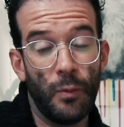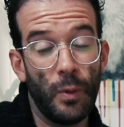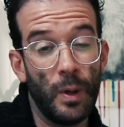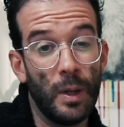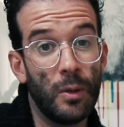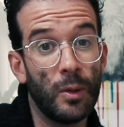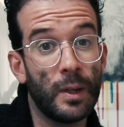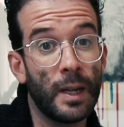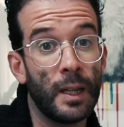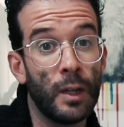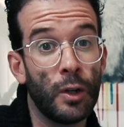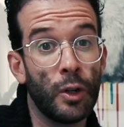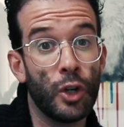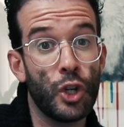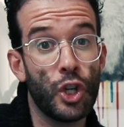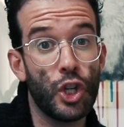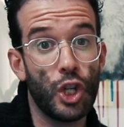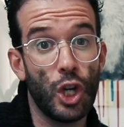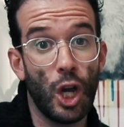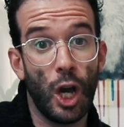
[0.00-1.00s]
we look at our
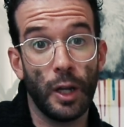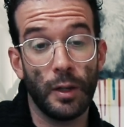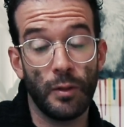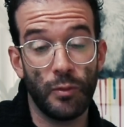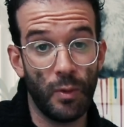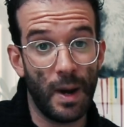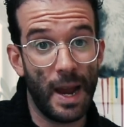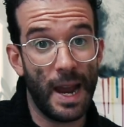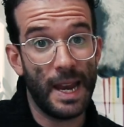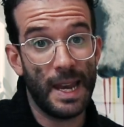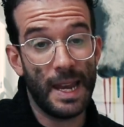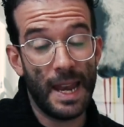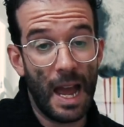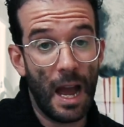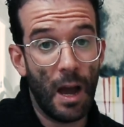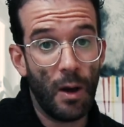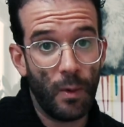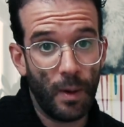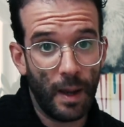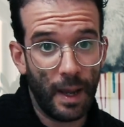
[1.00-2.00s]
shot right
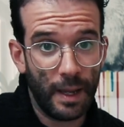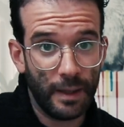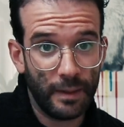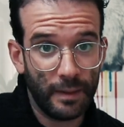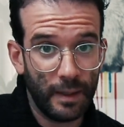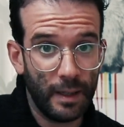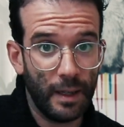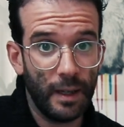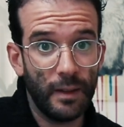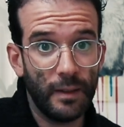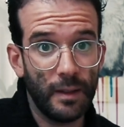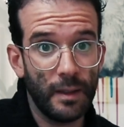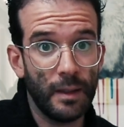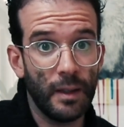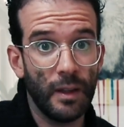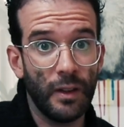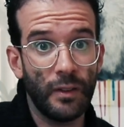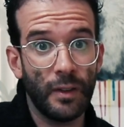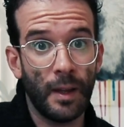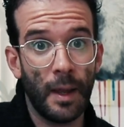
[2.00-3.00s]
now as it is in
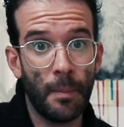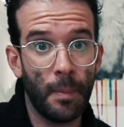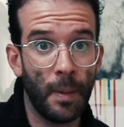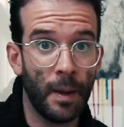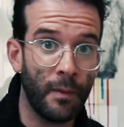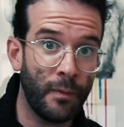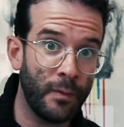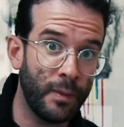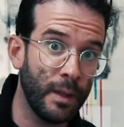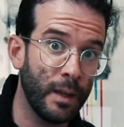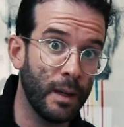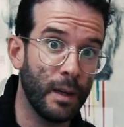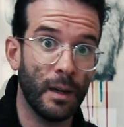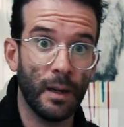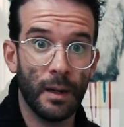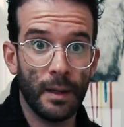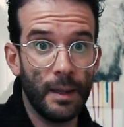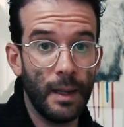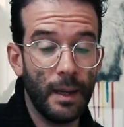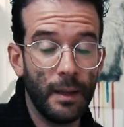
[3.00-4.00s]
this shape
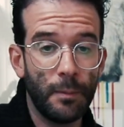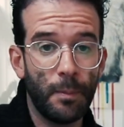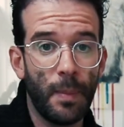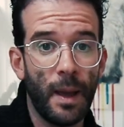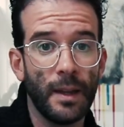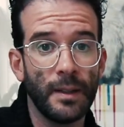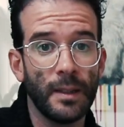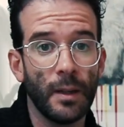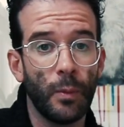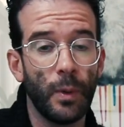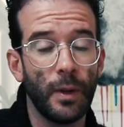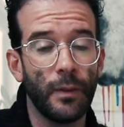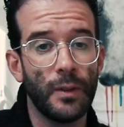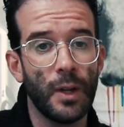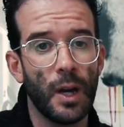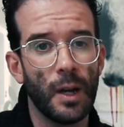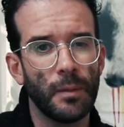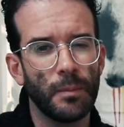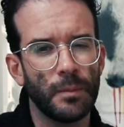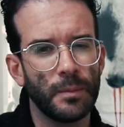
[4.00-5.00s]
after this pass that we've
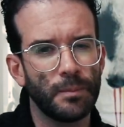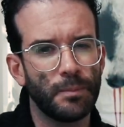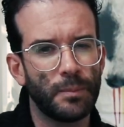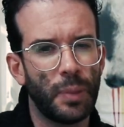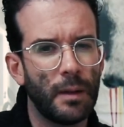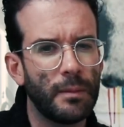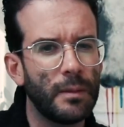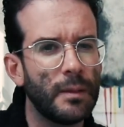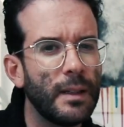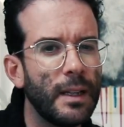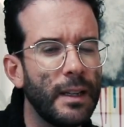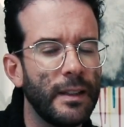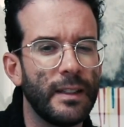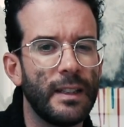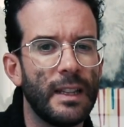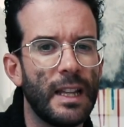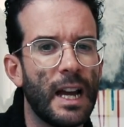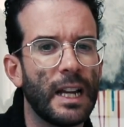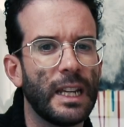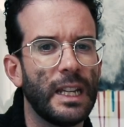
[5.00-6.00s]
done, probably is
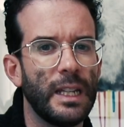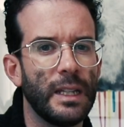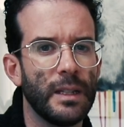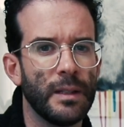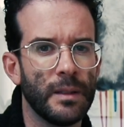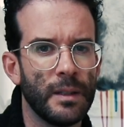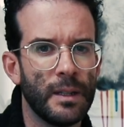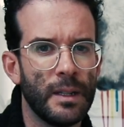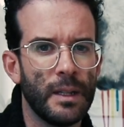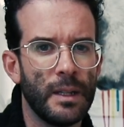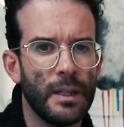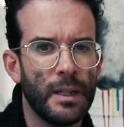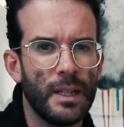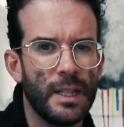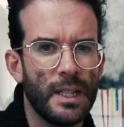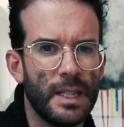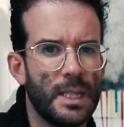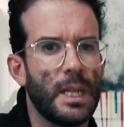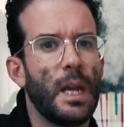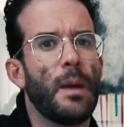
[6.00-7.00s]
lacking
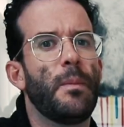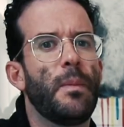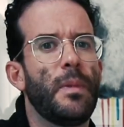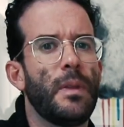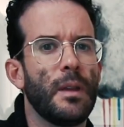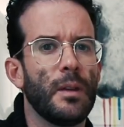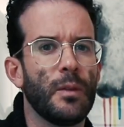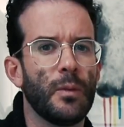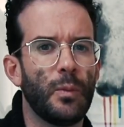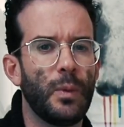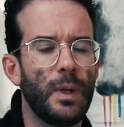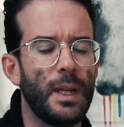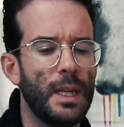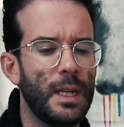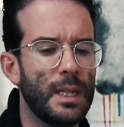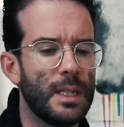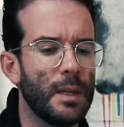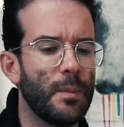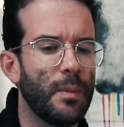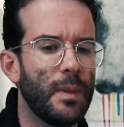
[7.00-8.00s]
something. We
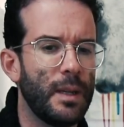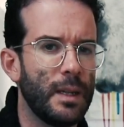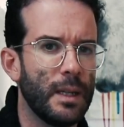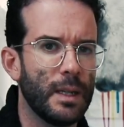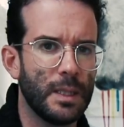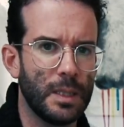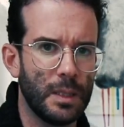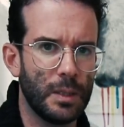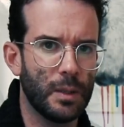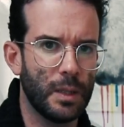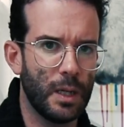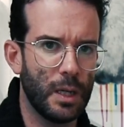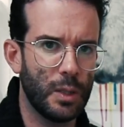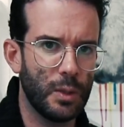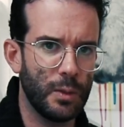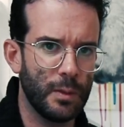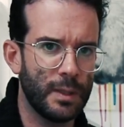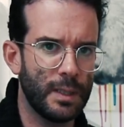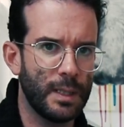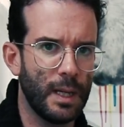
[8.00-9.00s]
need something else in order
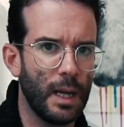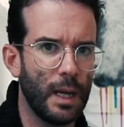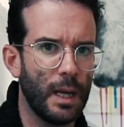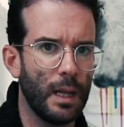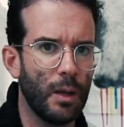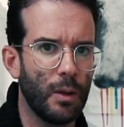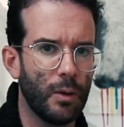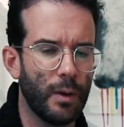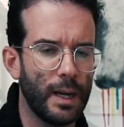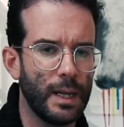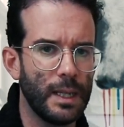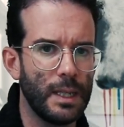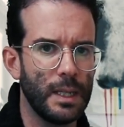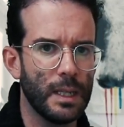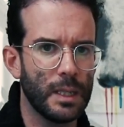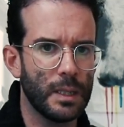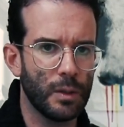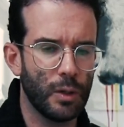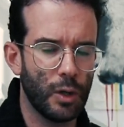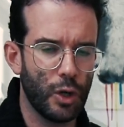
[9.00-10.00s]
to sell our
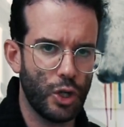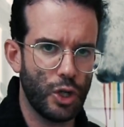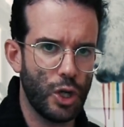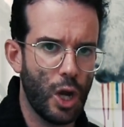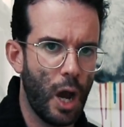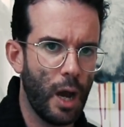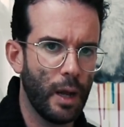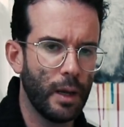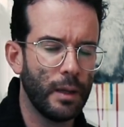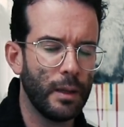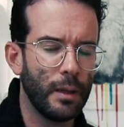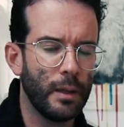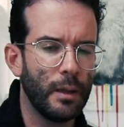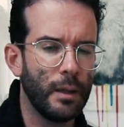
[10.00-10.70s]
ideas or our shot